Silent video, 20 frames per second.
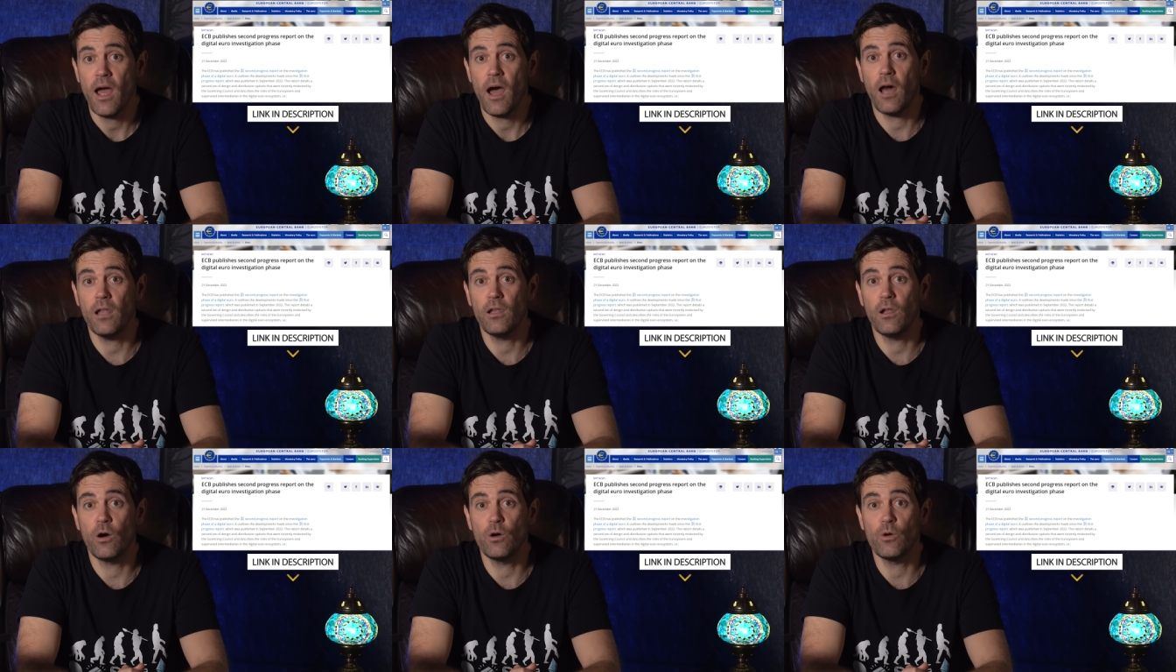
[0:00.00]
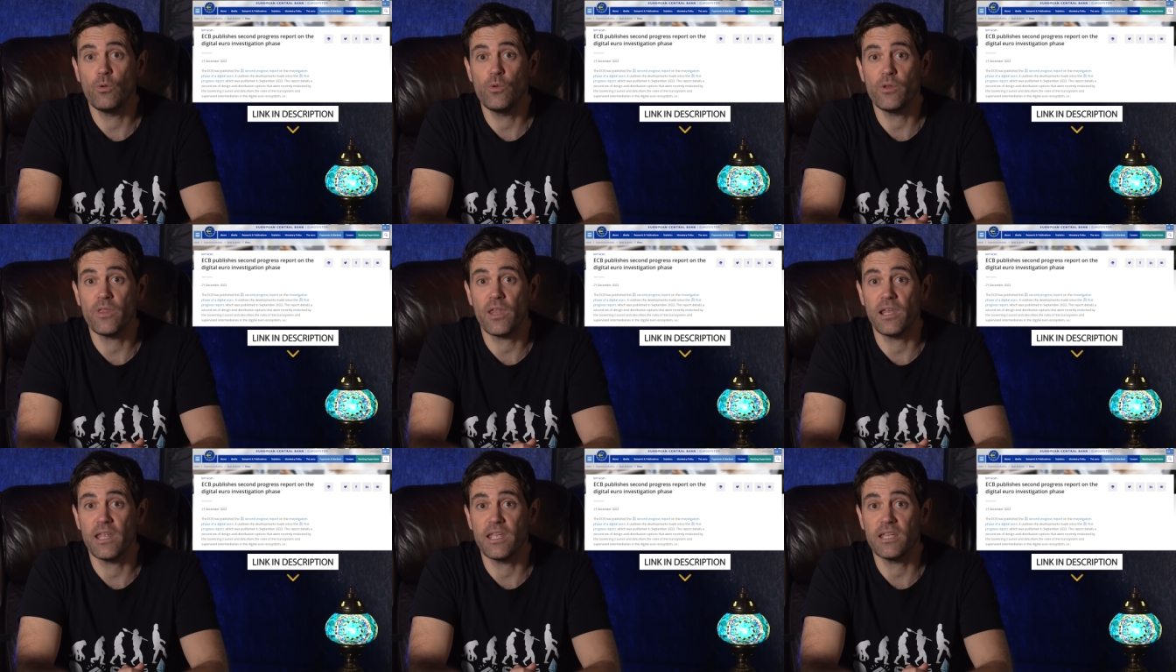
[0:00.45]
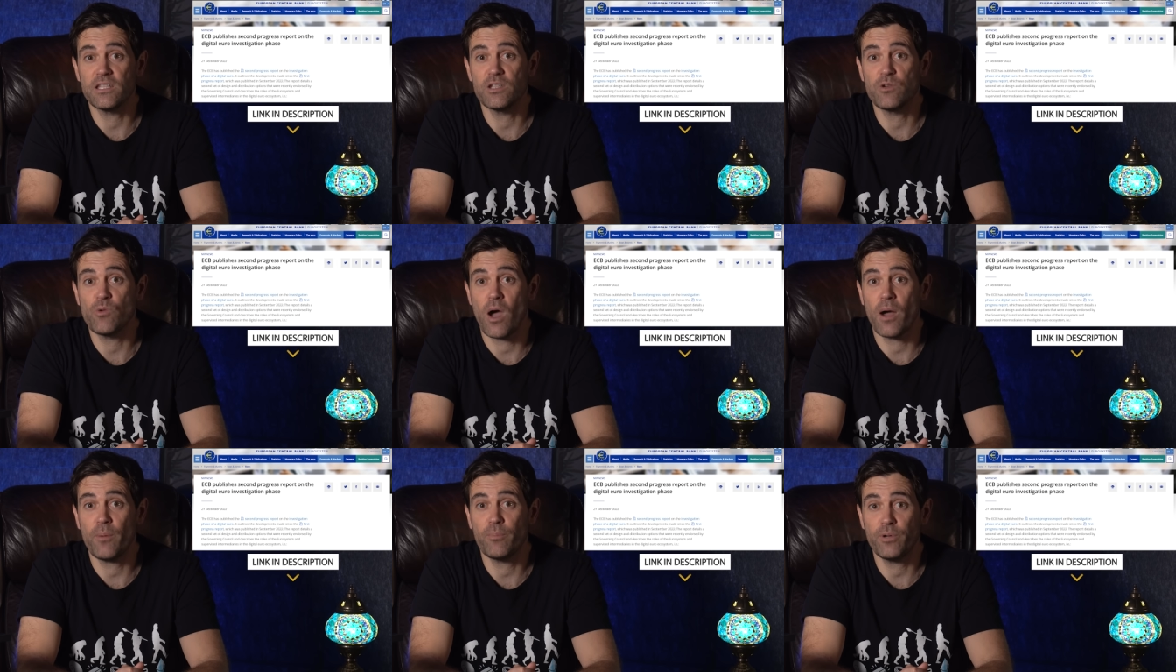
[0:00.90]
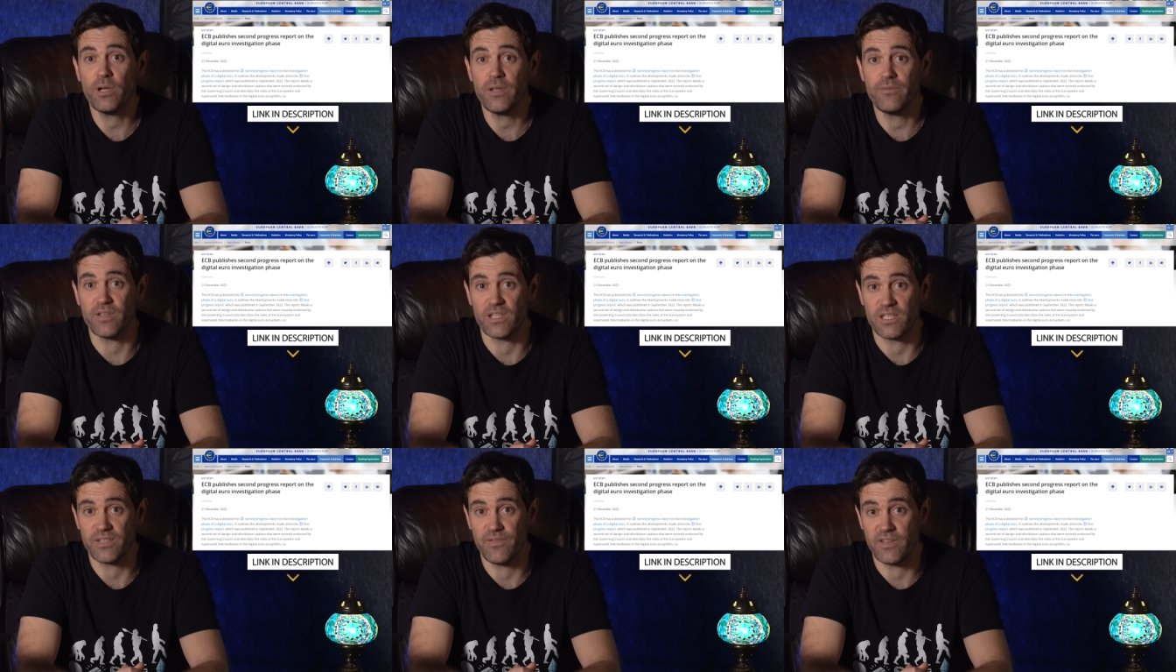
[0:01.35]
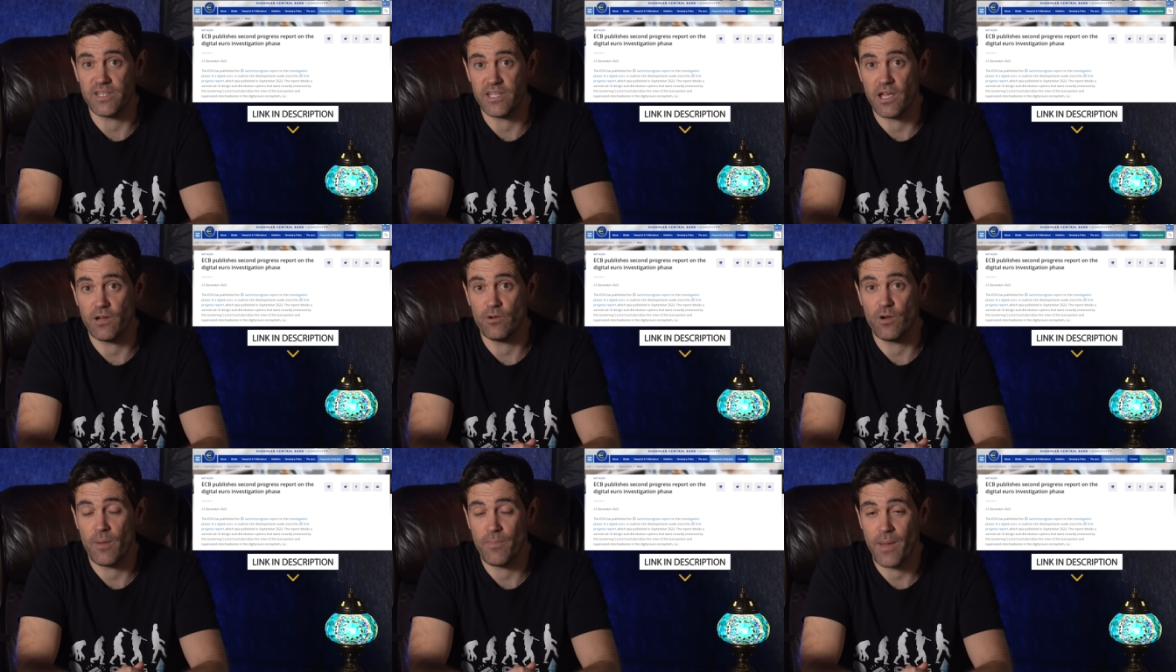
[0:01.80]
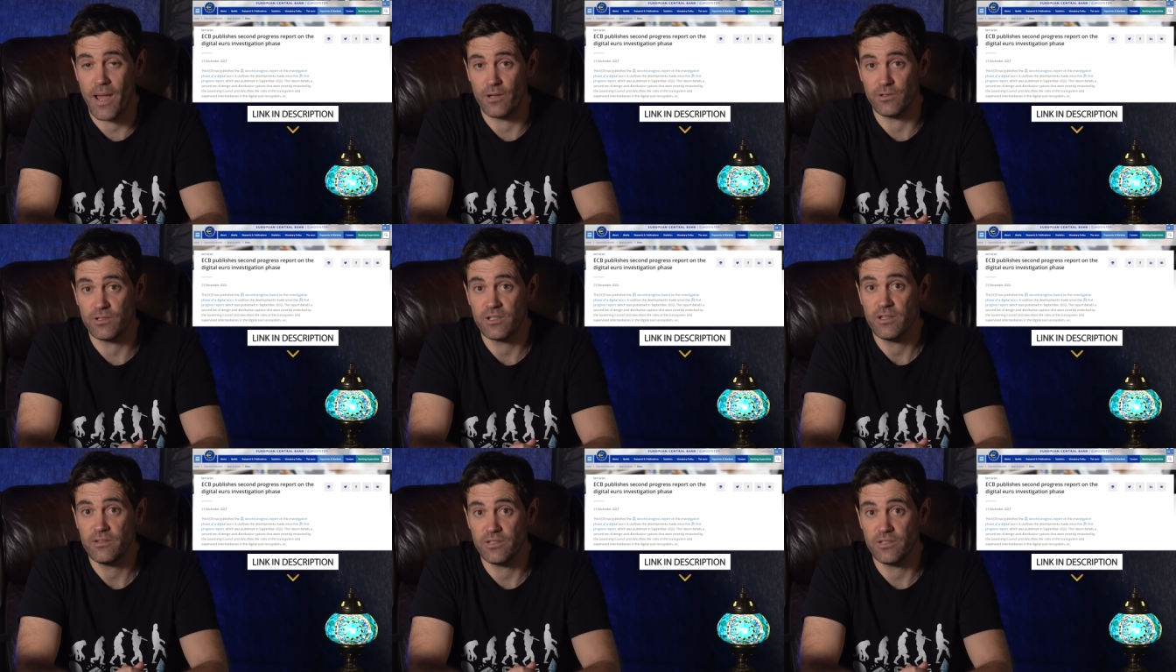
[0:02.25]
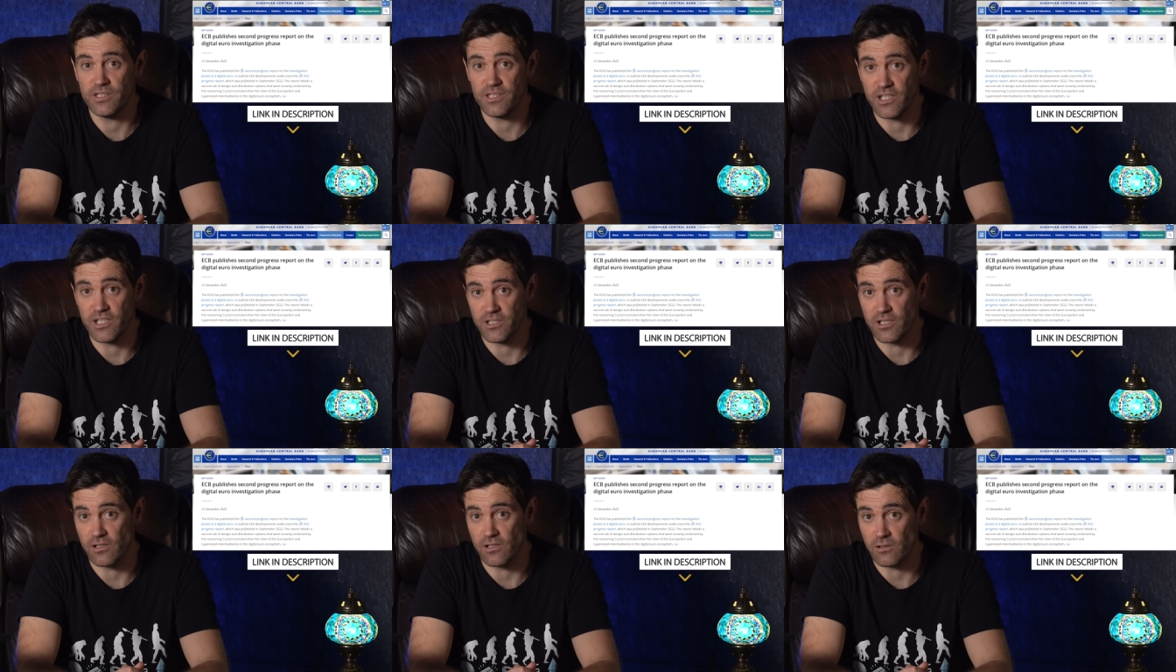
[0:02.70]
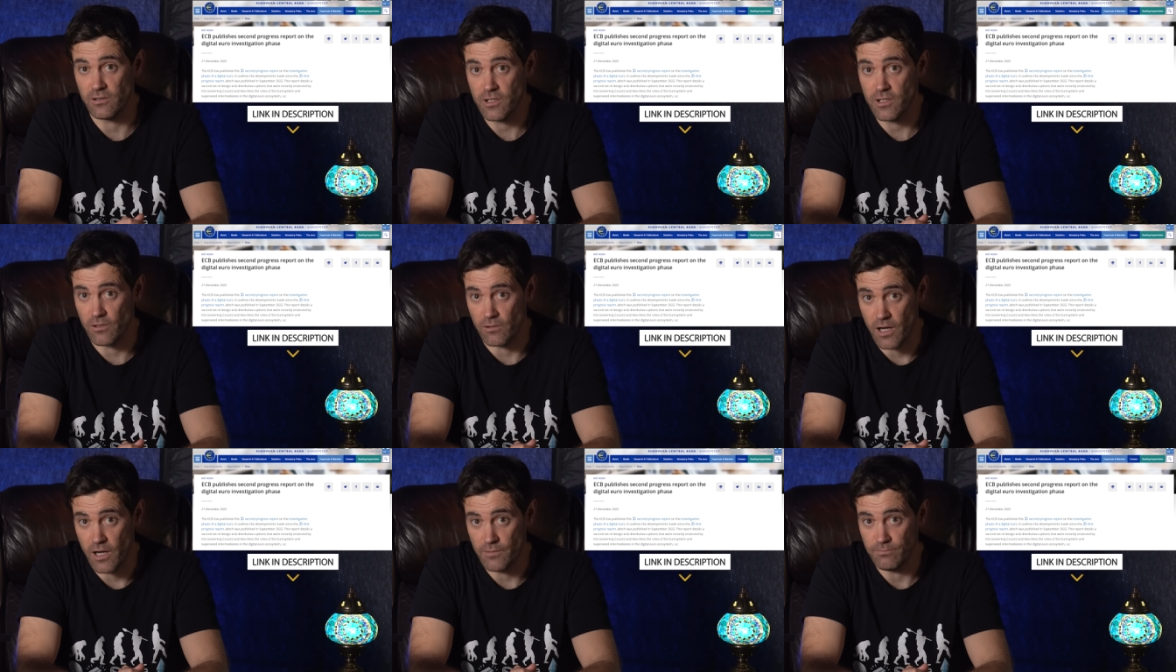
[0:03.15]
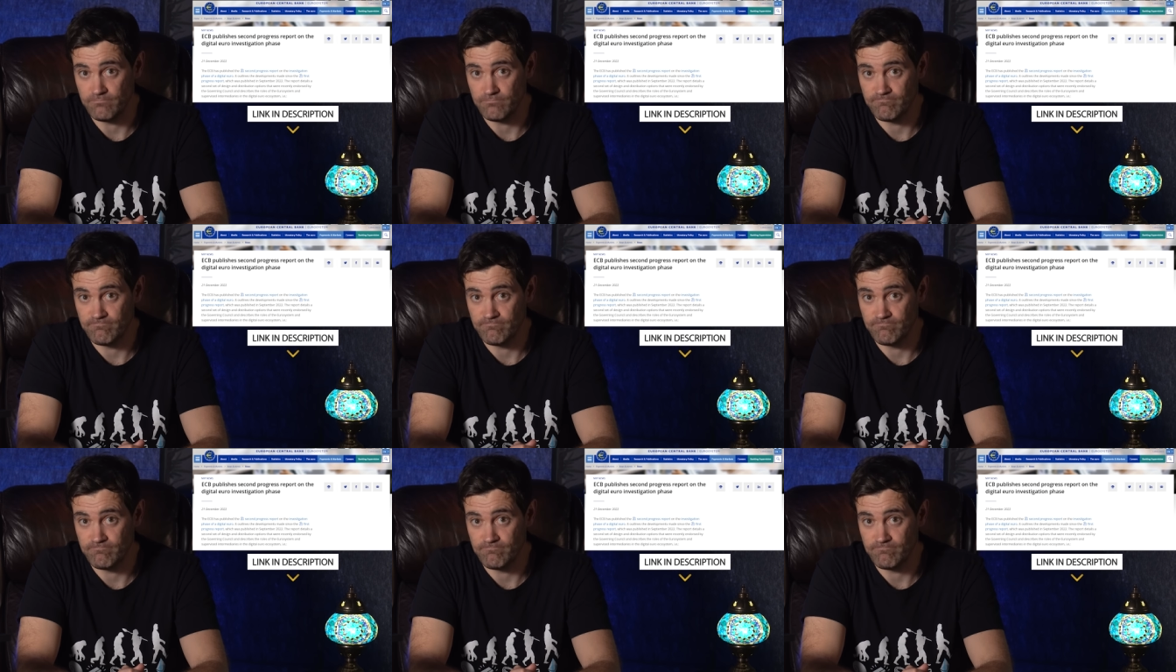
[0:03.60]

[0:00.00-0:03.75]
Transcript: along with a link to our previous video about the digital euro.